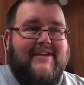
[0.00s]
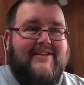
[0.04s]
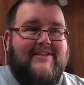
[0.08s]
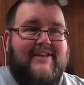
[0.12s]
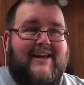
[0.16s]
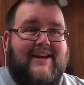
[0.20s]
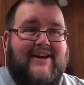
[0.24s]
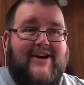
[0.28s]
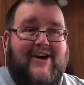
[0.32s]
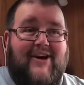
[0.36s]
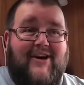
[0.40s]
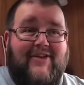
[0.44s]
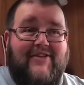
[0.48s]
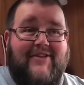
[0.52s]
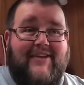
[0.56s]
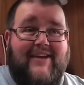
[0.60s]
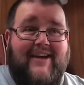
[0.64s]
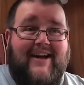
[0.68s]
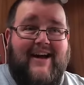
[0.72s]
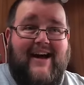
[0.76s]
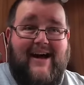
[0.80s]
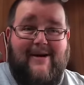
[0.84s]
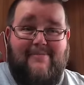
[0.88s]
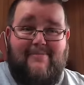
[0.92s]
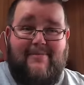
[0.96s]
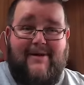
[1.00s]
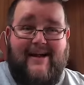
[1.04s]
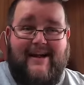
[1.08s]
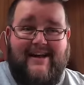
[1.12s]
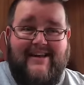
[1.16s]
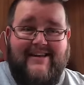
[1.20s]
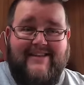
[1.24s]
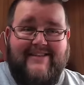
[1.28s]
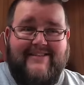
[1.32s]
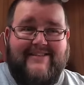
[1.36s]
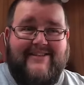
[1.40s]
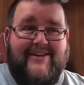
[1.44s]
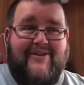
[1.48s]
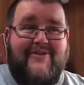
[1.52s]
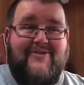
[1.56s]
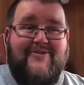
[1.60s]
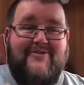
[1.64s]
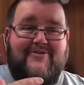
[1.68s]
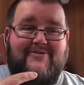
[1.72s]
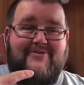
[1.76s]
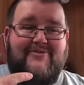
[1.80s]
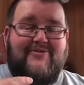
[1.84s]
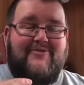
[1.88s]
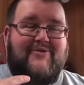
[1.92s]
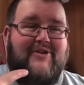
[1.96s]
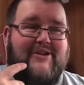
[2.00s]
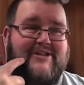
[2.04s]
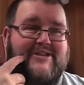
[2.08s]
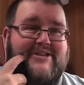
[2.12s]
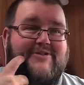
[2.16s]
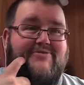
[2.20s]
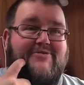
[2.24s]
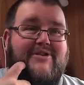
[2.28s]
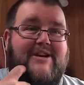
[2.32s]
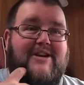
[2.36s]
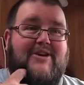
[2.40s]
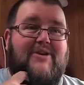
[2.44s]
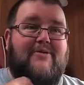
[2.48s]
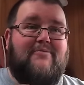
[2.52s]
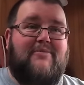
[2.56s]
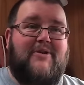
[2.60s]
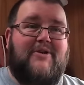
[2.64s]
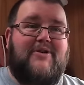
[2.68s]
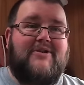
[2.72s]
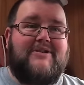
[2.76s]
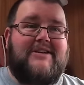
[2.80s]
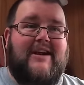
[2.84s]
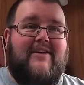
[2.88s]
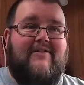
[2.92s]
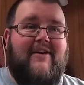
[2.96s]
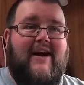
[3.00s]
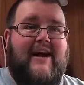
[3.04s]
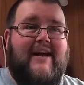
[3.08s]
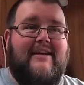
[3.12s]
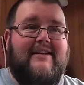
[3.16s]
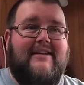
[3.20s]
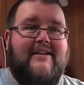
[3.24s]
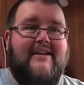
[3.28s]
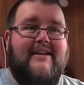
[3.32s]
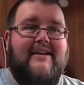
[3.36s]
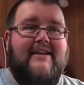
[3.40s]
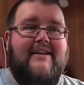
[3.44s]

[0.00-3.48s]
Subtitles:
They can't up it, so, which is really good, because I've had